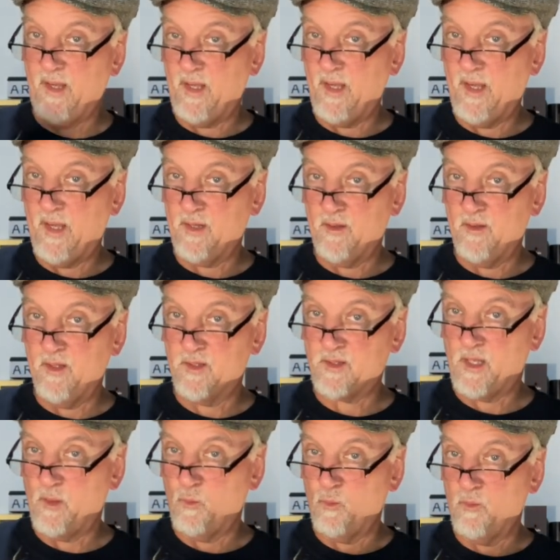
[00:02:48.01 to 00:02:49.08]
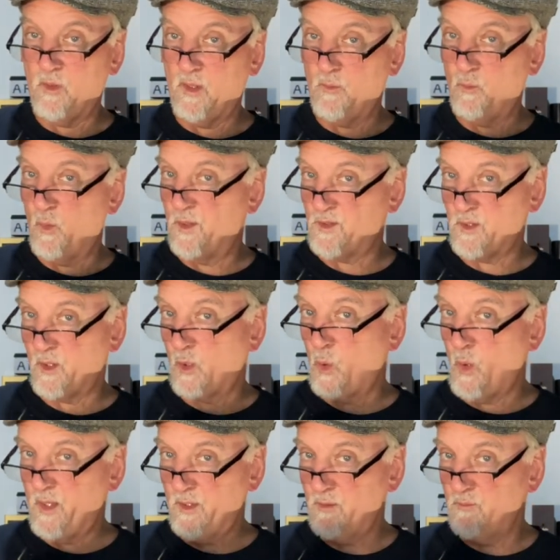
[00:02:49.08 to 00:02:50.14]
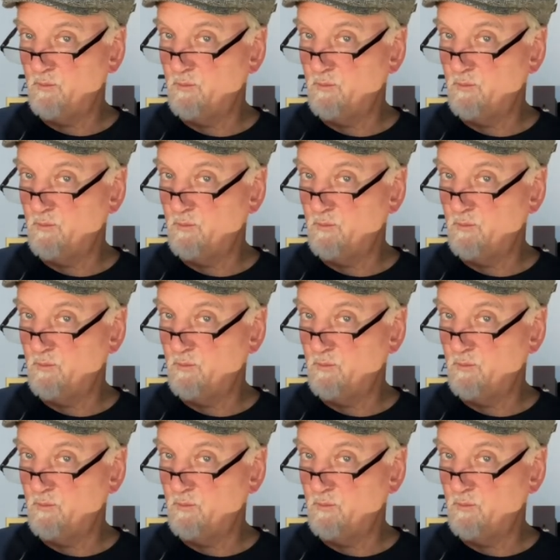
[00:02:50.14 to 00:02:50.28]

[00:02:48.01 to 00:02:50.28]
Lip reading: had of this, I wasn't quite